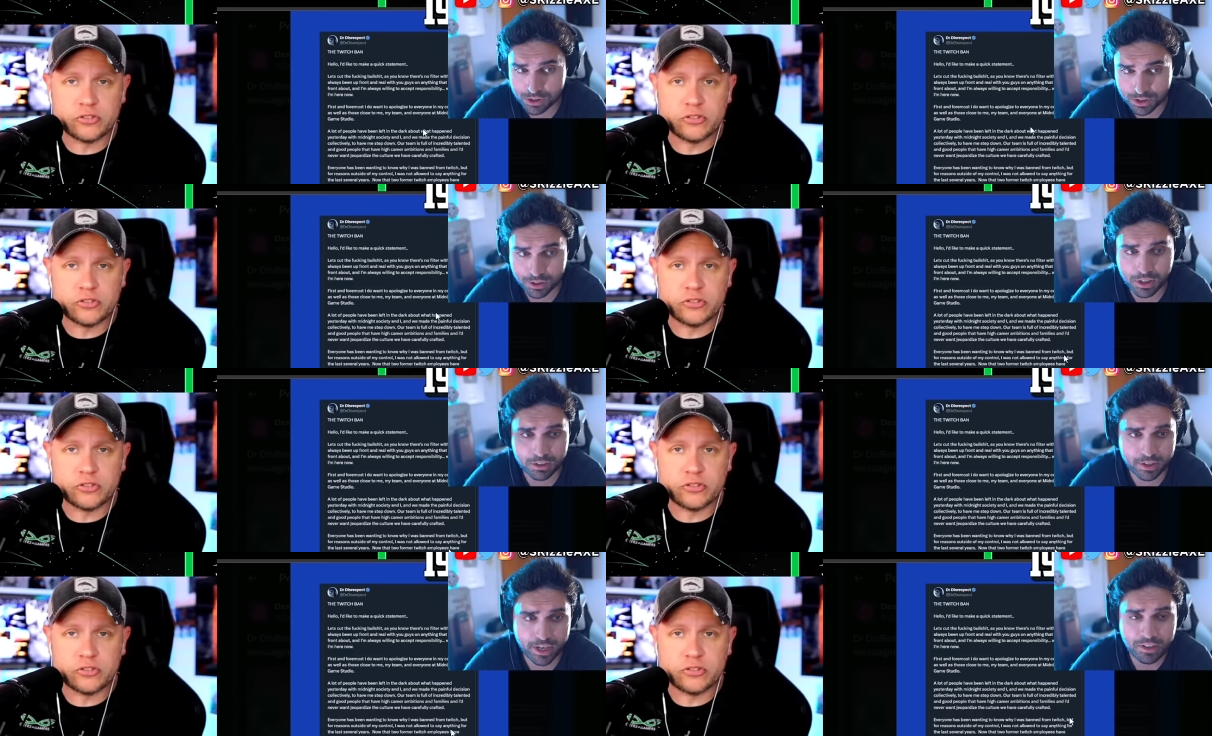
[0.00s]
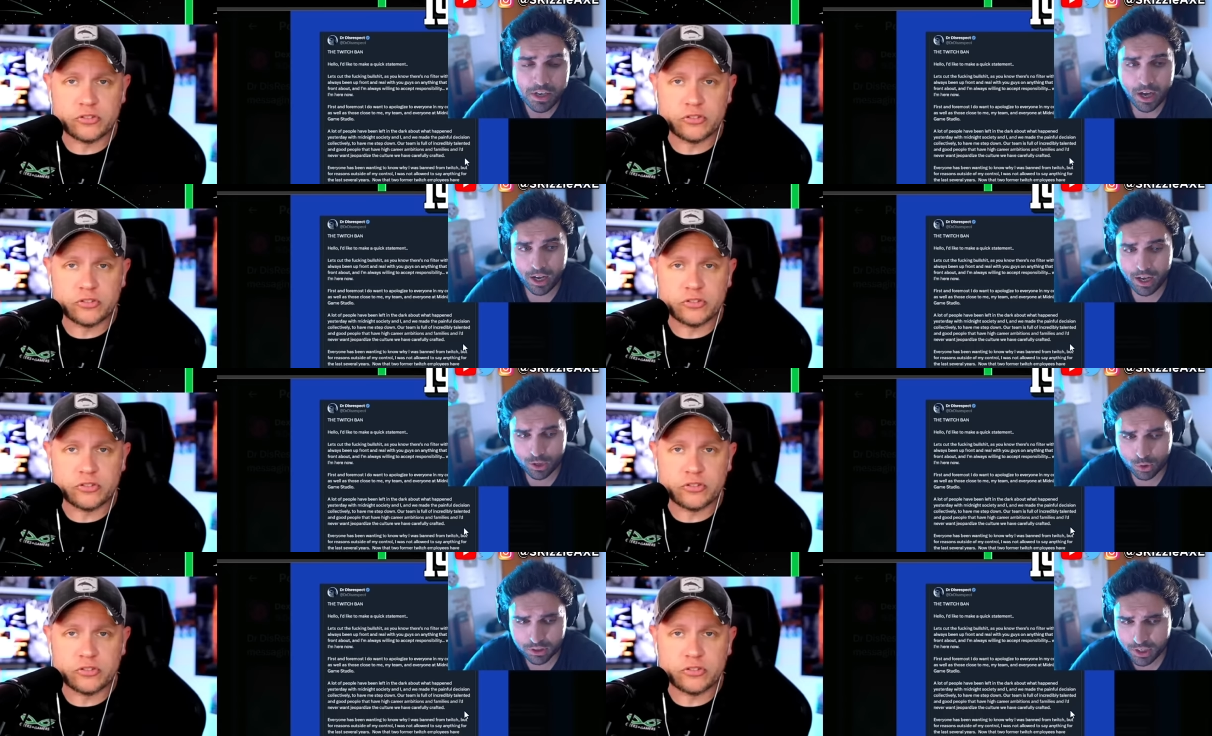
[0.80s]
Speaker 1: he deleted that. Uh, I
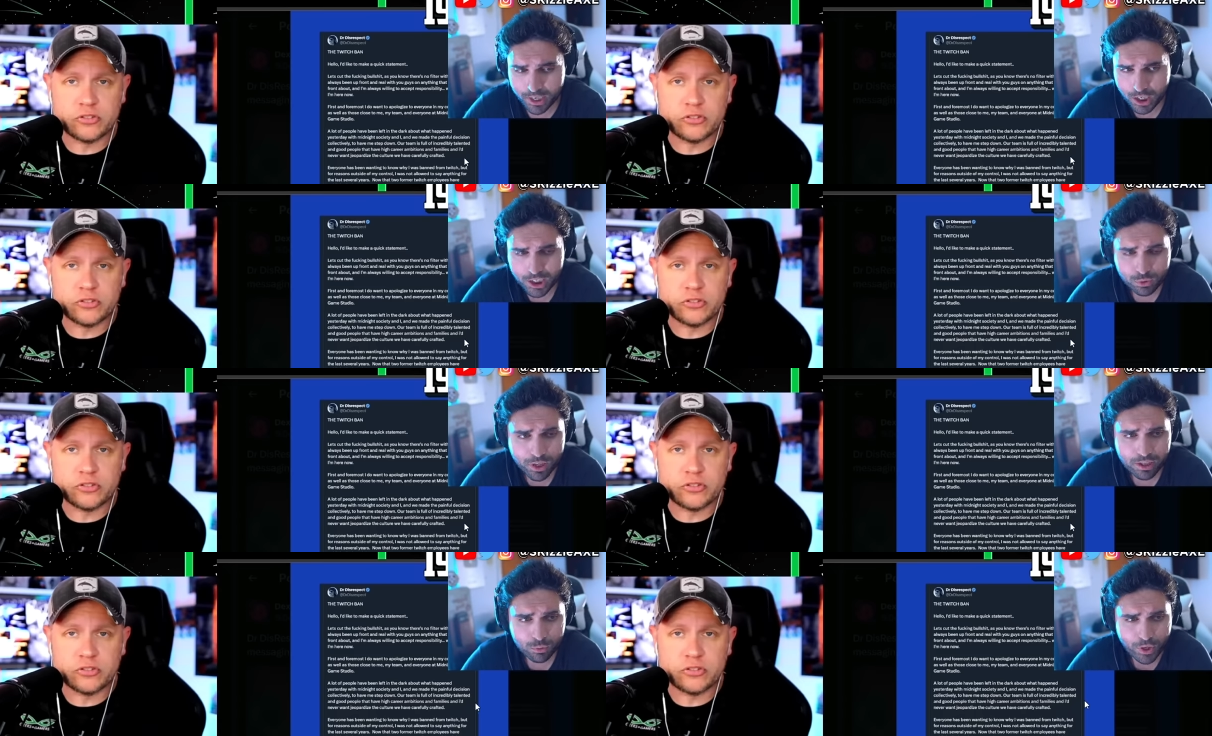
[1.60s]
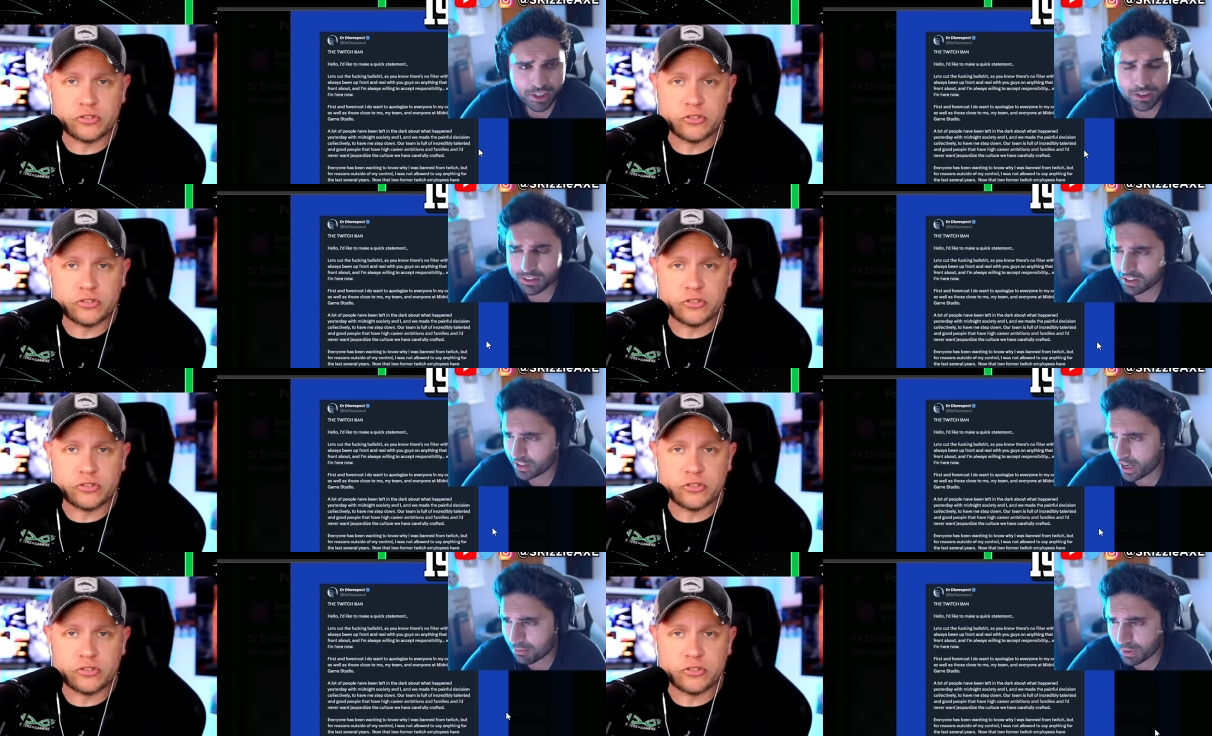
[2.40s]
don't I, I don't get it why he deleted
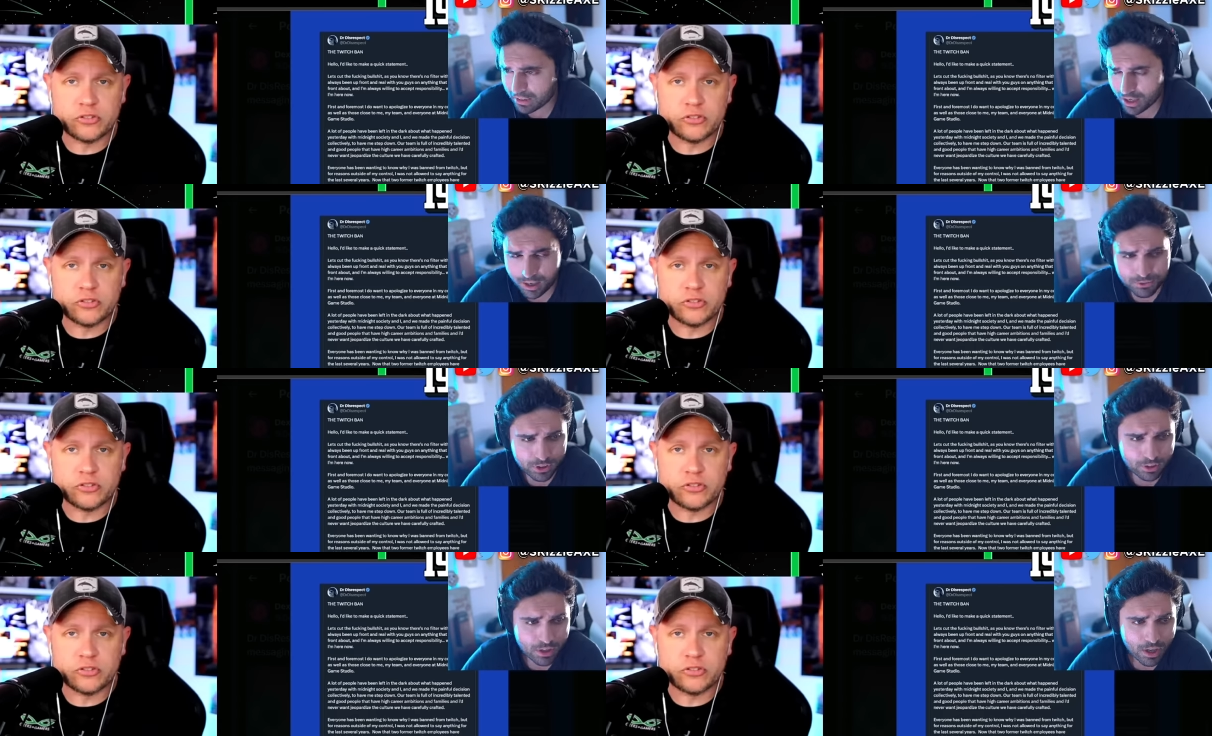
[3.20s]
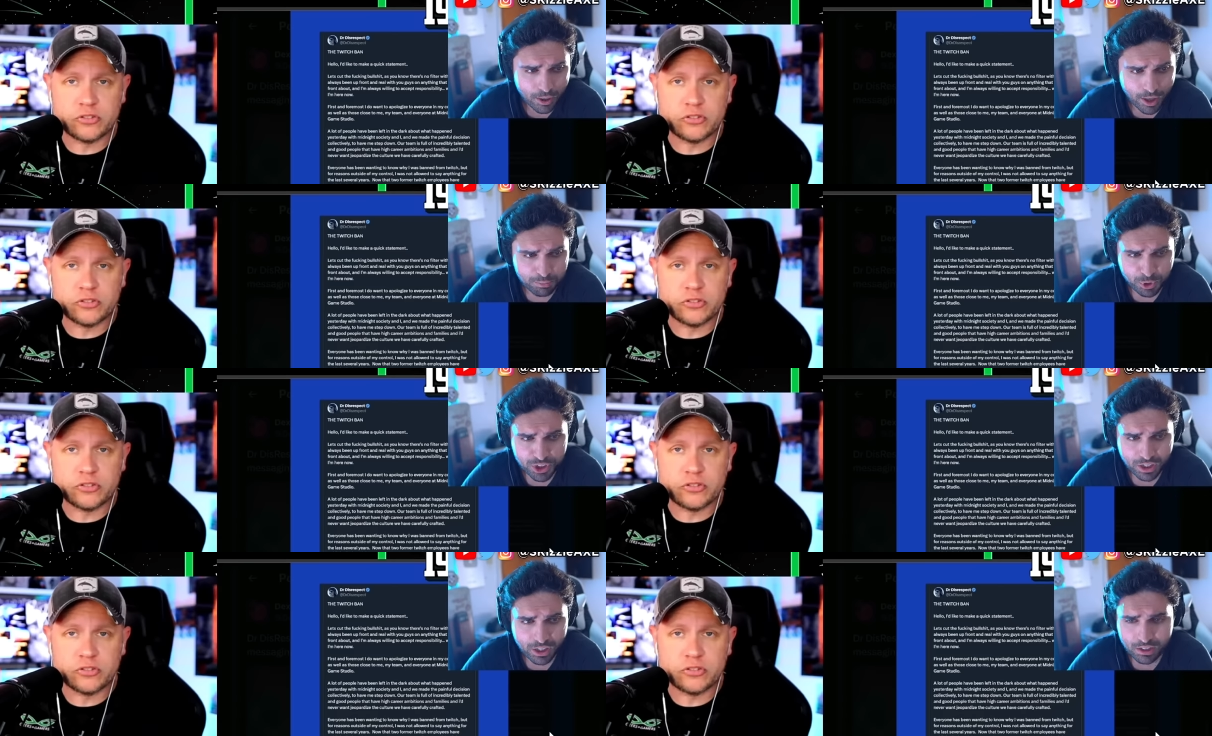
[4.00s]
that. A month after uh,
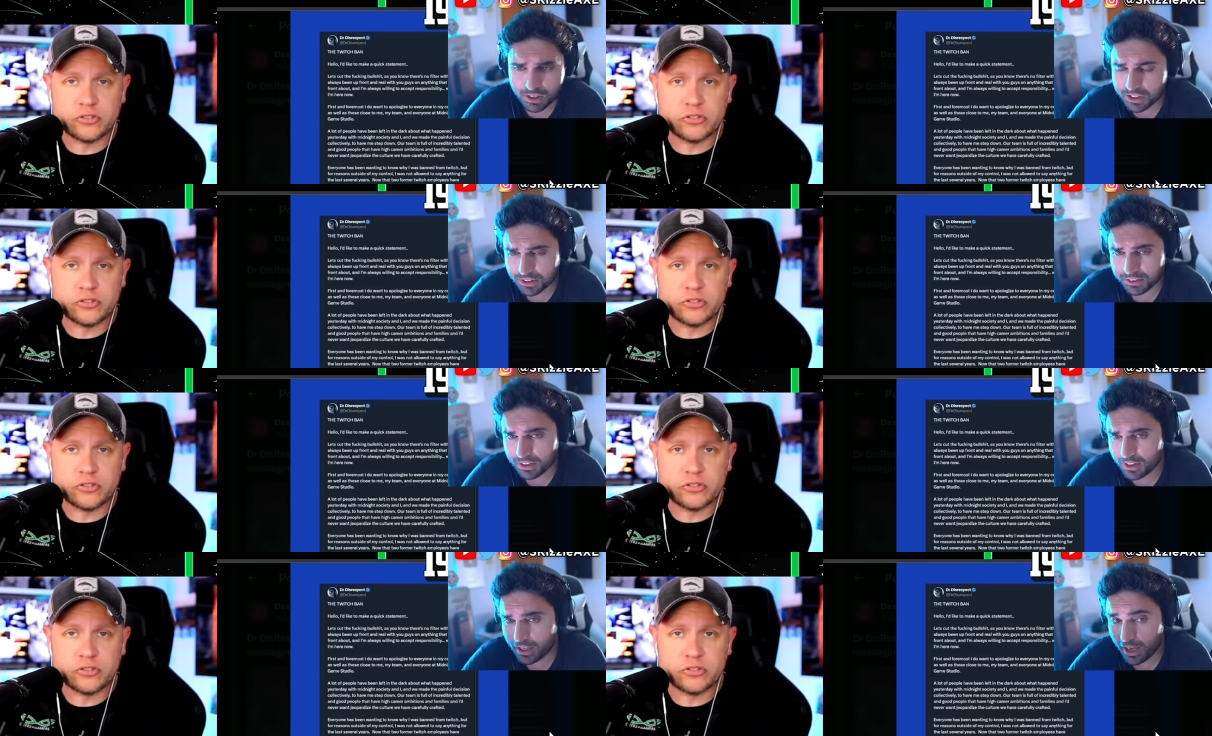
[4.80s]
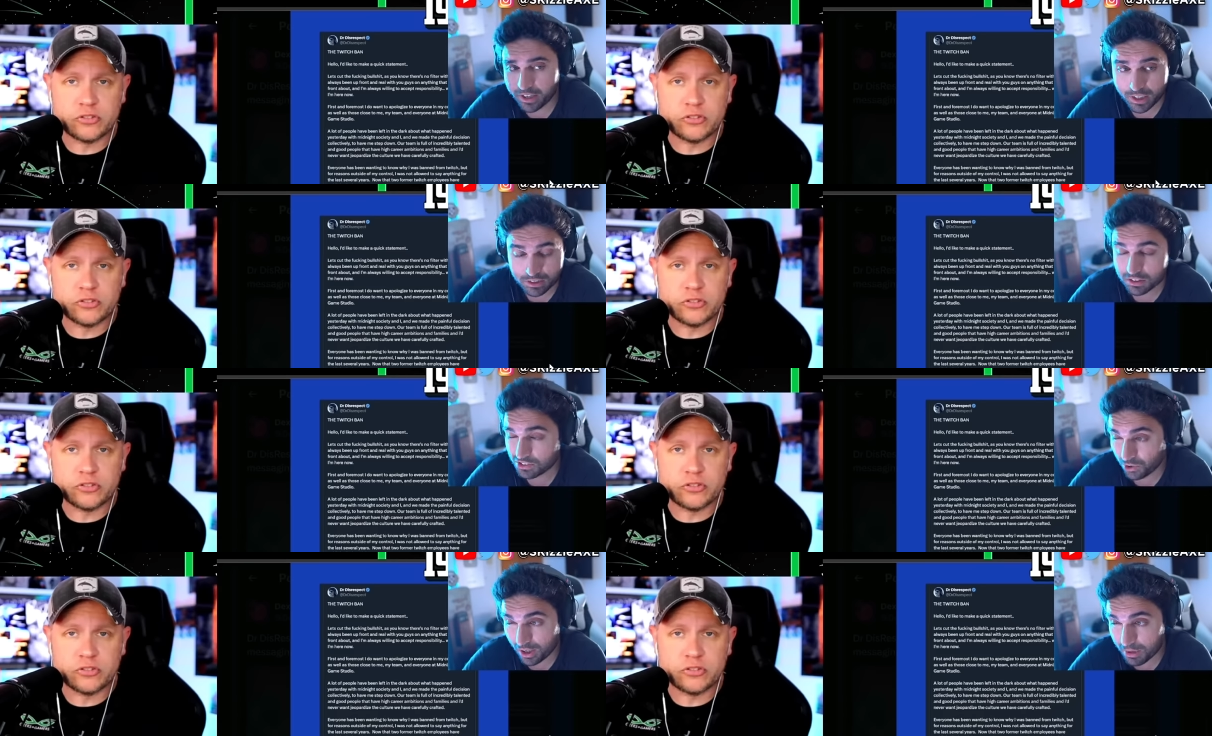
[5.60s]
pushing it, he deleted that. I guess
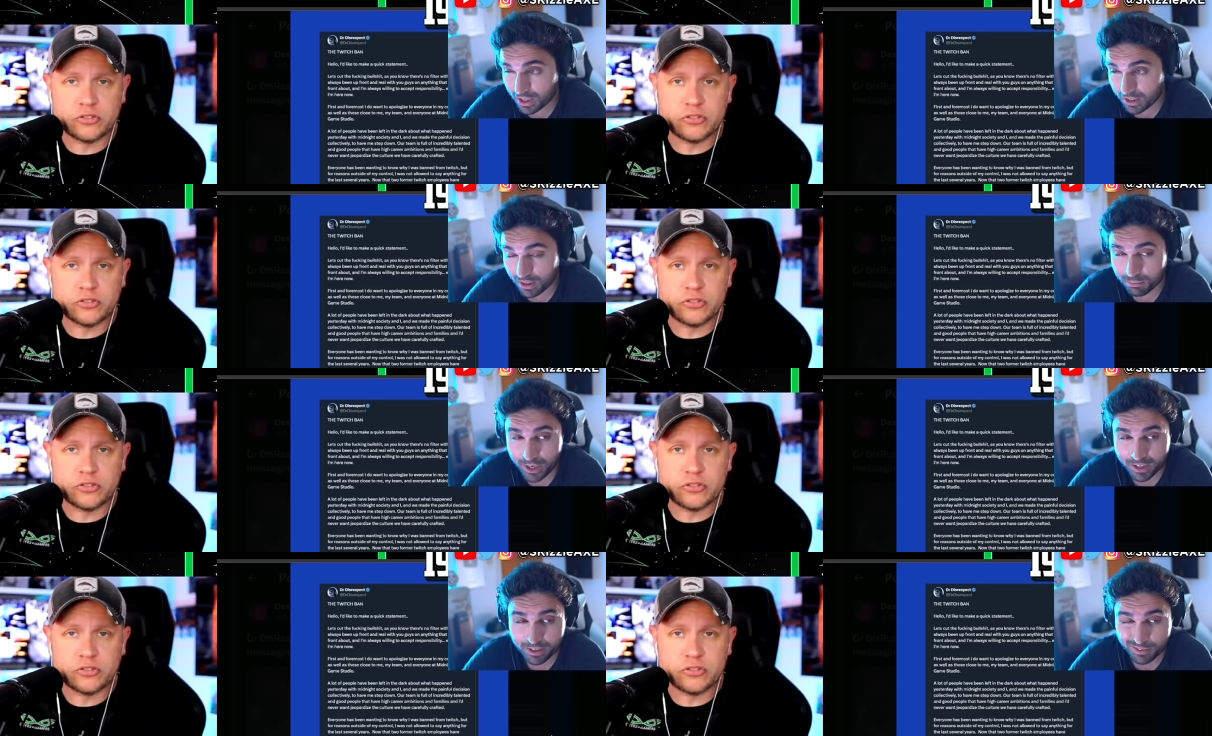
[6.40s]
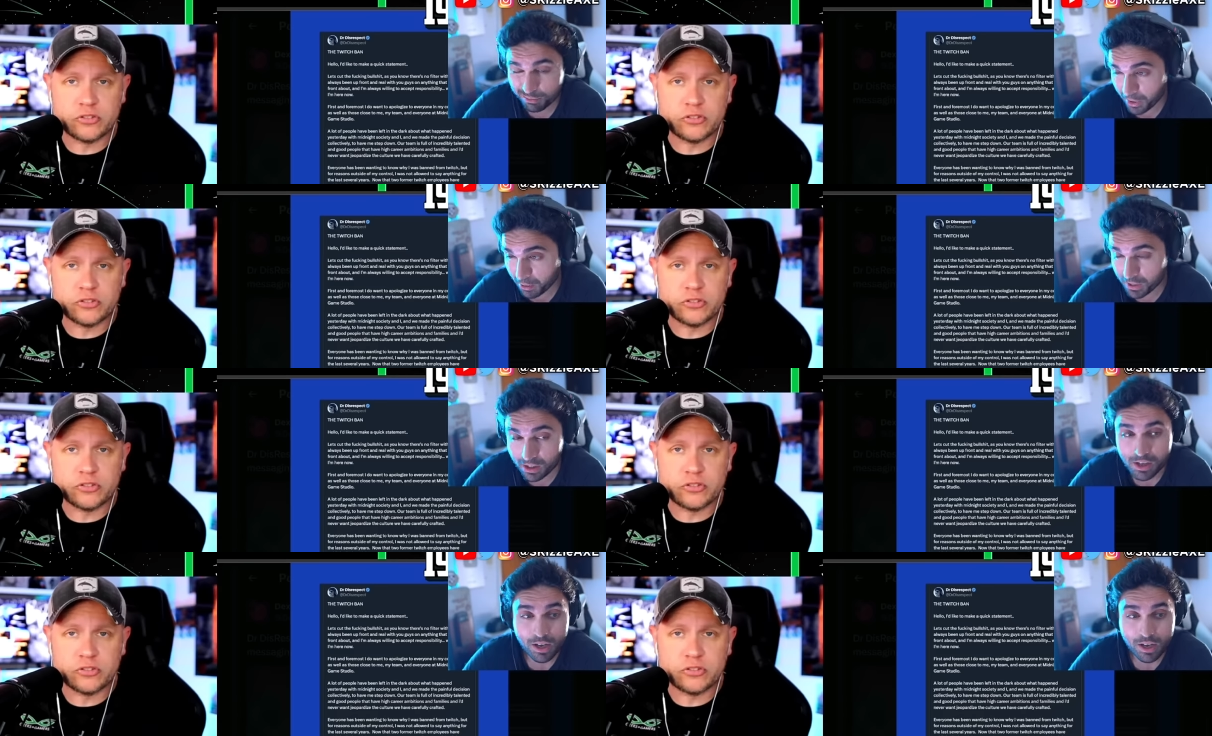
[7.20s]
he's trying to make a comeback, maybe.